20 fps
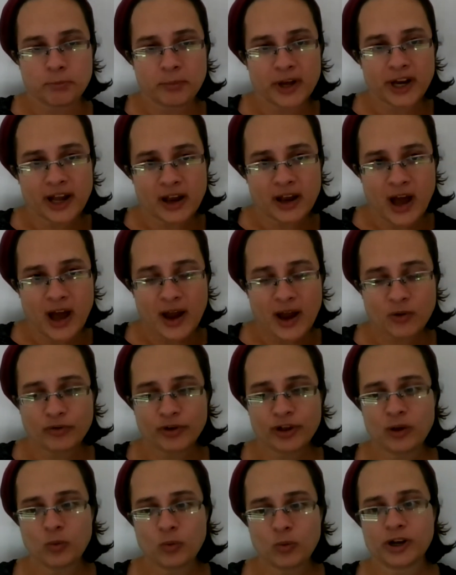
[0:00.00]
But I, I
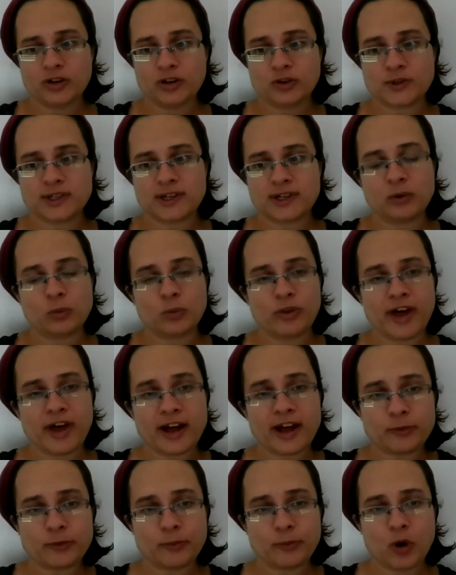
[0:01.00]
really wanted to start with
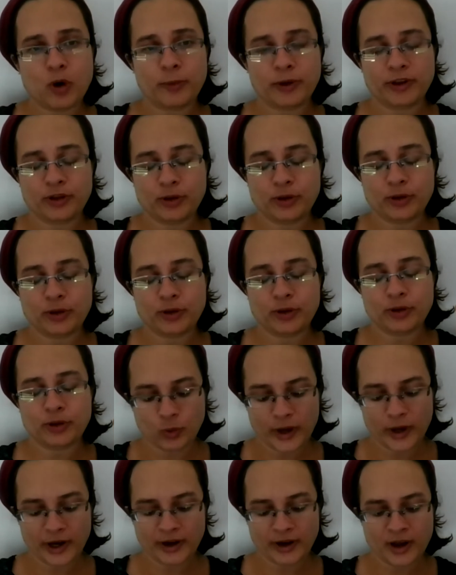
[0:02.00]
that moment the moment
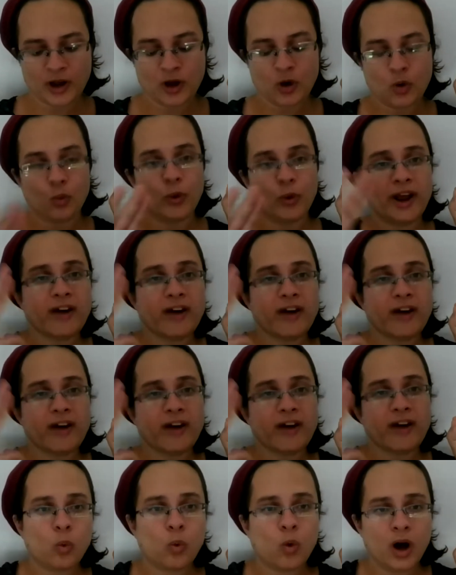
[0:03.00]
when
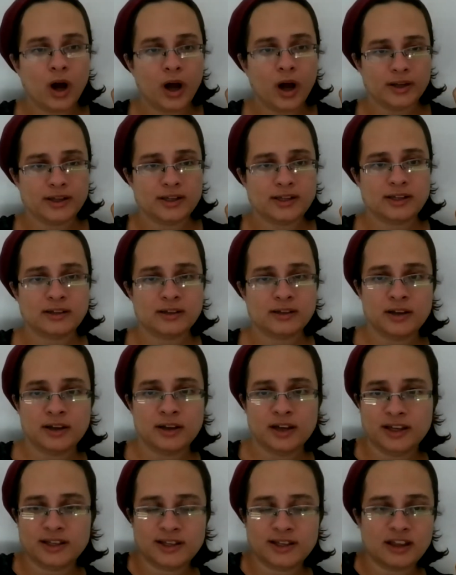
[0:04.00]
whatever was
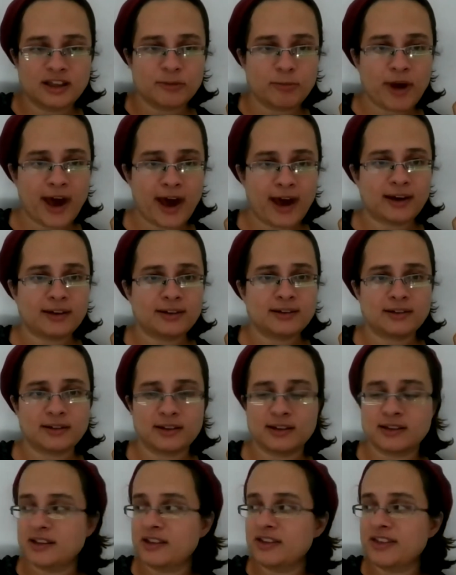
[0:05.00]
is in the past,
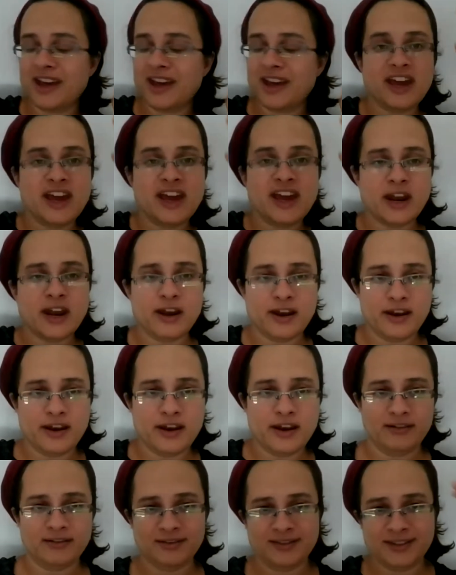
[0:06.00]
is in the
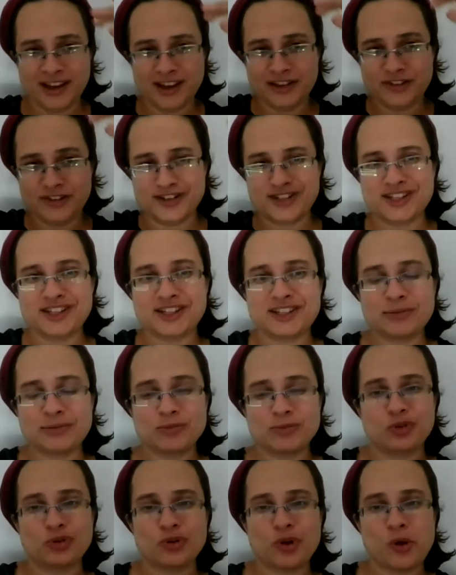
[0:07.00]
in in the
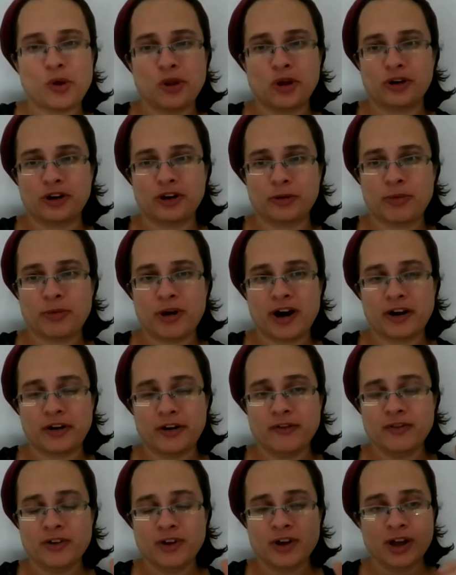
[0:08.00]
system you're no longer part
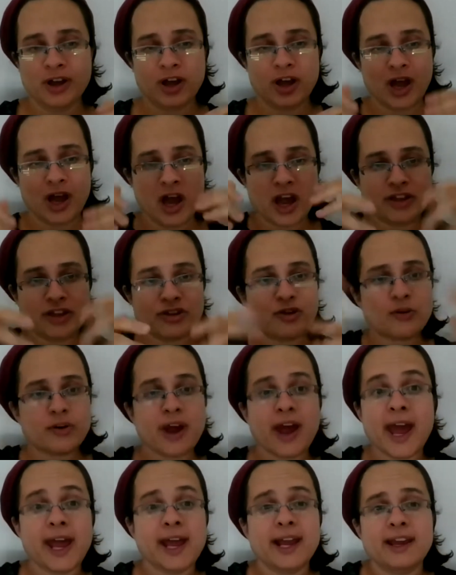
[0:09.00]
of. And you're
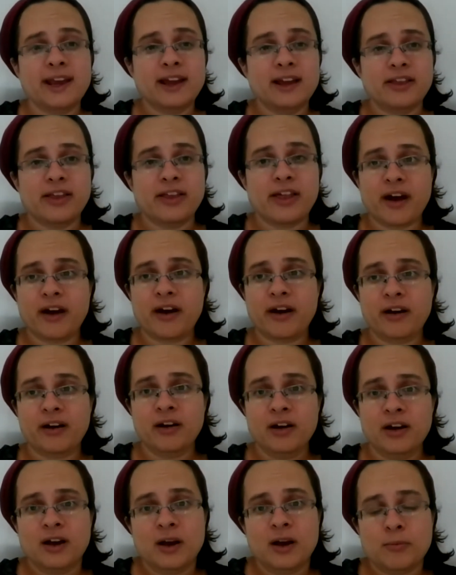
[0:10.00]
hanging there
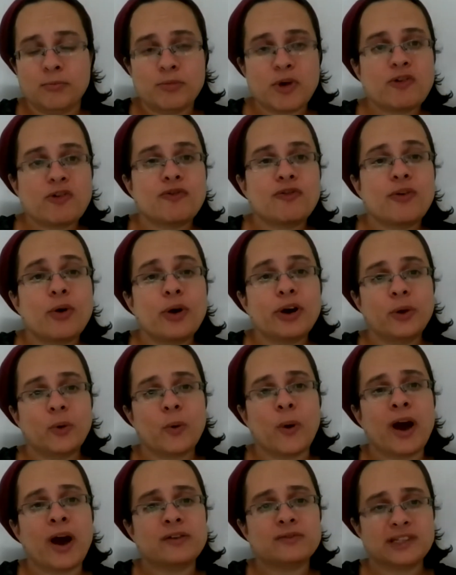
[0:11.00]
before you
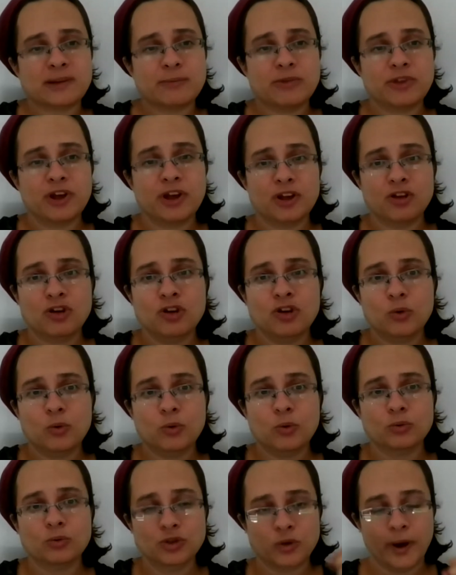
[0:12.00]
have something
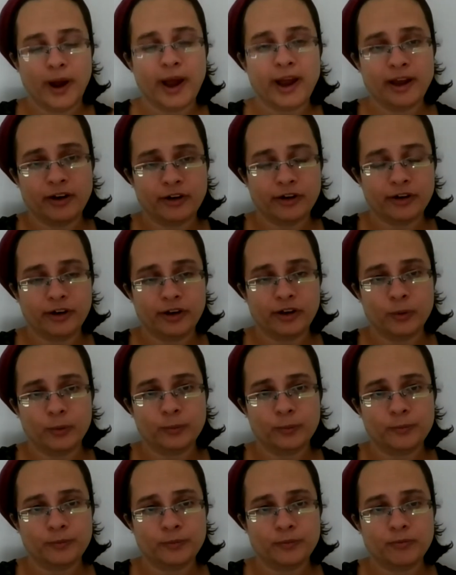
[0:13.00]
new to anchor you,
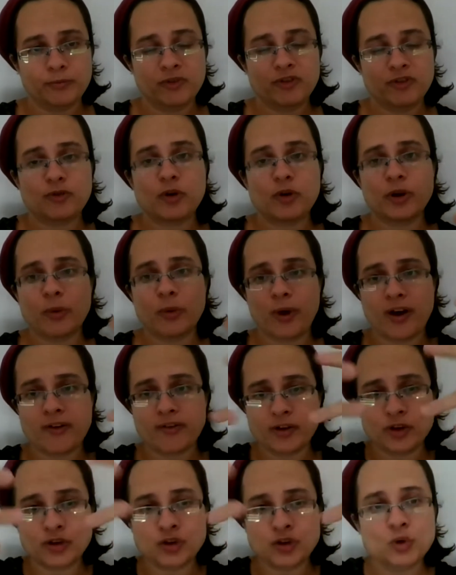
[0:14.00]
before you have
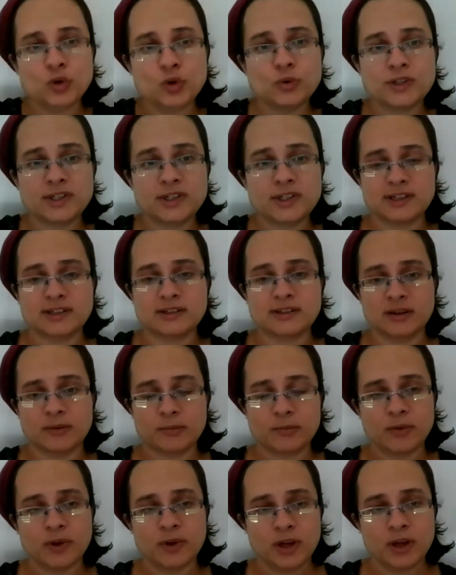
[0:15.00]
a new
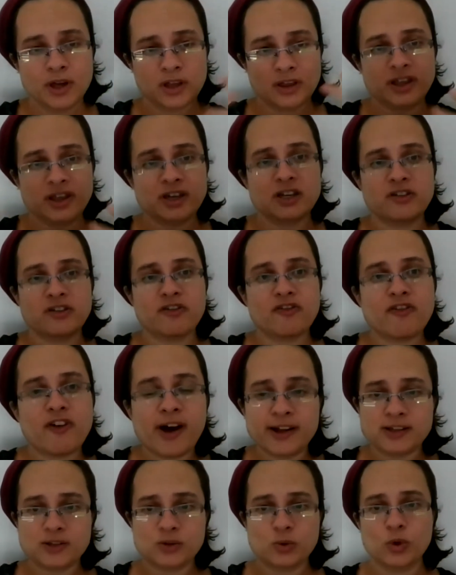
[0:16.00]
system that
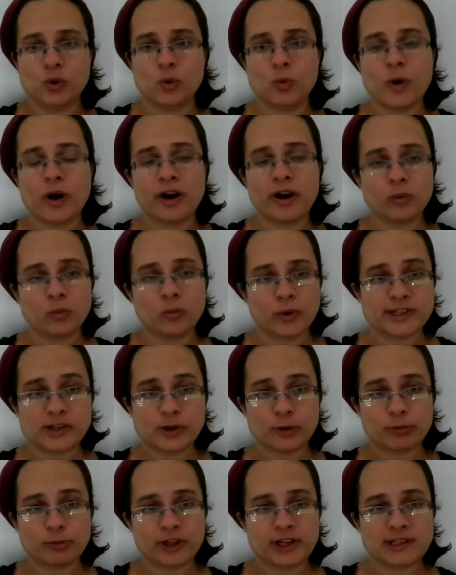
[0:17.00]
defines who you are and what's
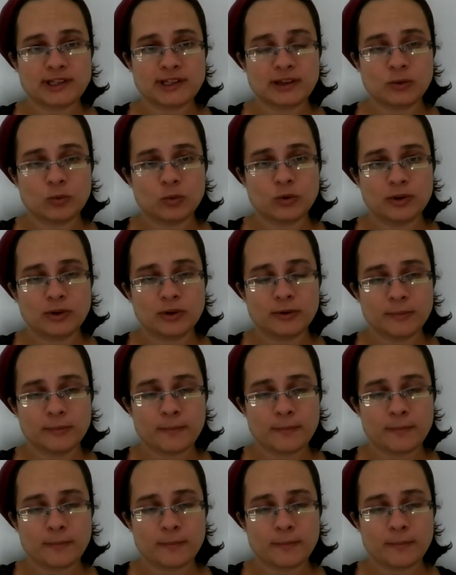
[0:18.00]
your place in the world.